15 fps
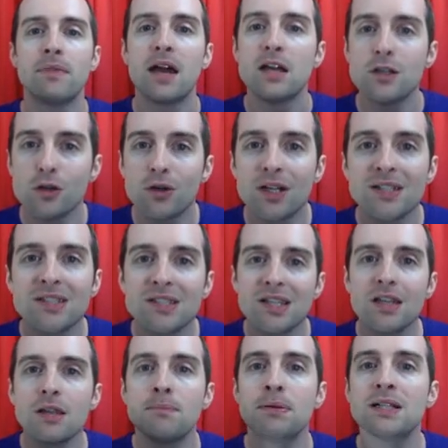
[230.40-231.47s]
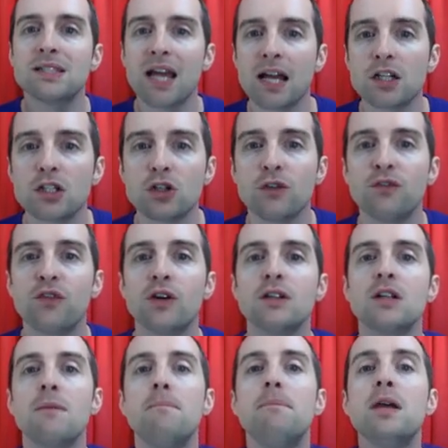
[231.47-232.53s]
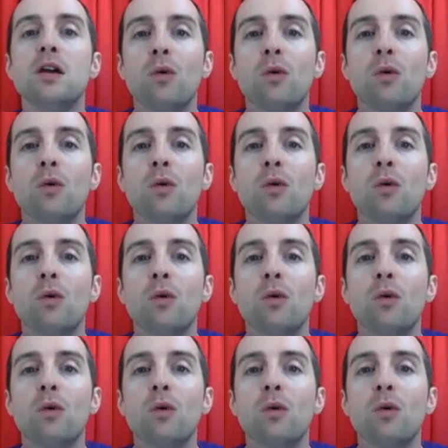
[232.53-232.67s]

that you can see the potential for it to be